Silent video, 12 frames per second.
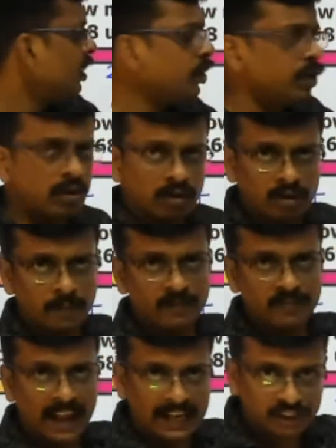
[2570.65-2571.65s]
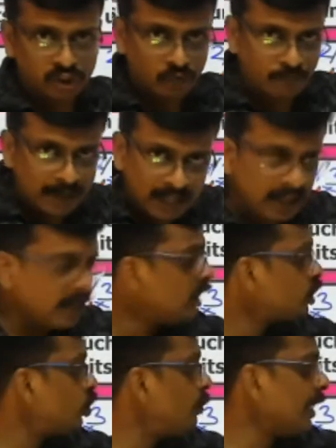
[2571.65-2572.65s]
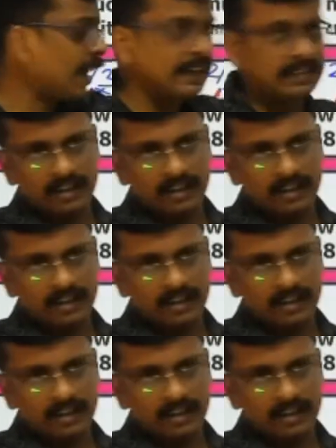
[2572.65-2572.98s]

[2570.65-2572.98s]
the fraction of B should be right